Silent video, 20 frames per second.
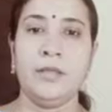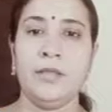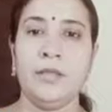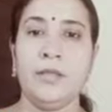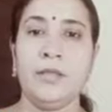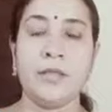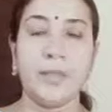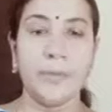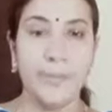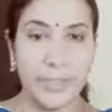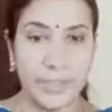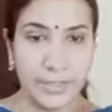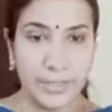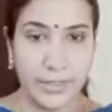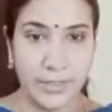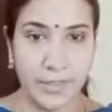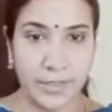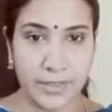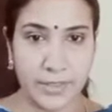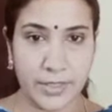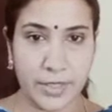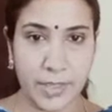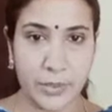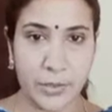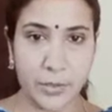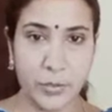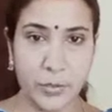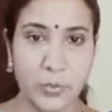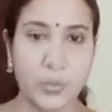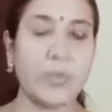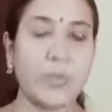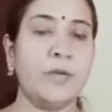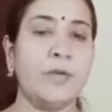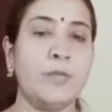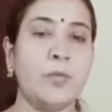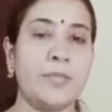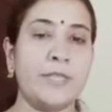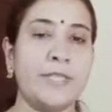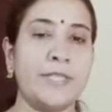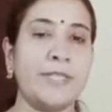Rabindranath Tagore
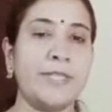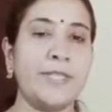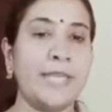was a